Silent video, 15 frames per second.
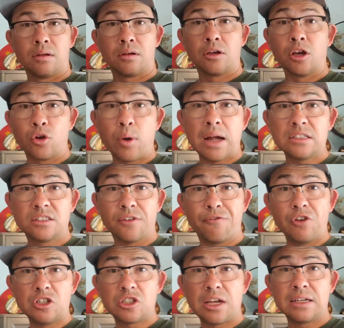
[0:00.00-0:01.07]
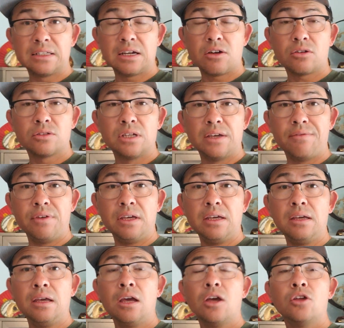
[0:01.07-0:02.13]
Congrats to Fish Like Daryl
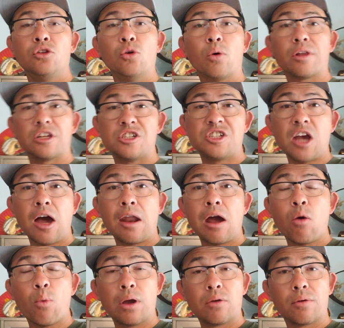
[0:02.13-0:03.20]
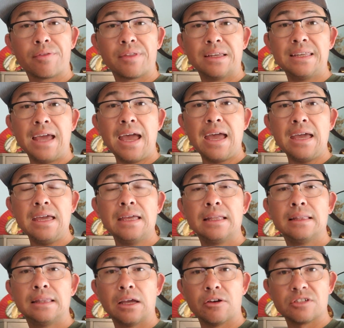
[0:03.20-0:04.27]
TV. You are the shout out winner of the day.
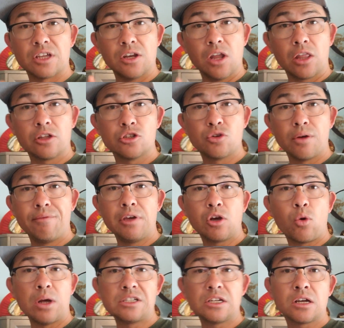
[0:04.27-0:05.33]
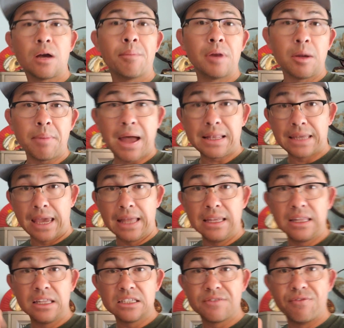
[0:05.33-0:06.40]
There is another trivia question coming up at the end
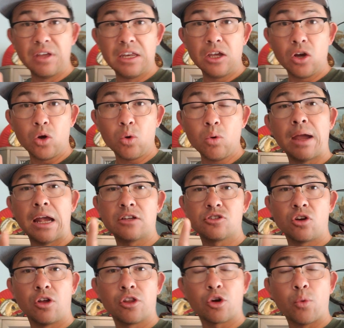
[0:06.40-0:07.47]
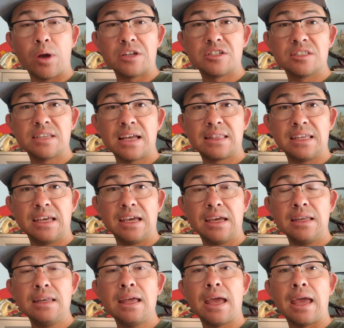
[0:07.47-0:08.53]
of this video. Answer all the questions at the
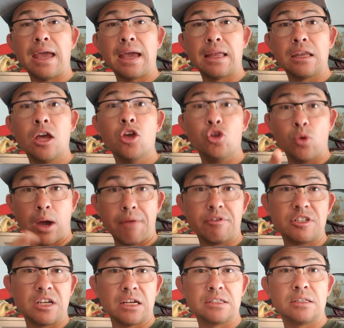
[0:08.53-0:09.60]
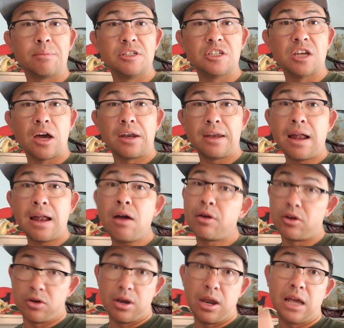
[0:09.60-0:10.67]
end and you have a chance to be shouted out
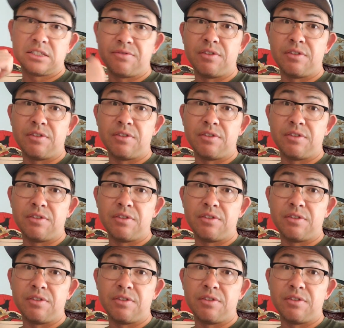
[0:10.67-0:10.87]
in our next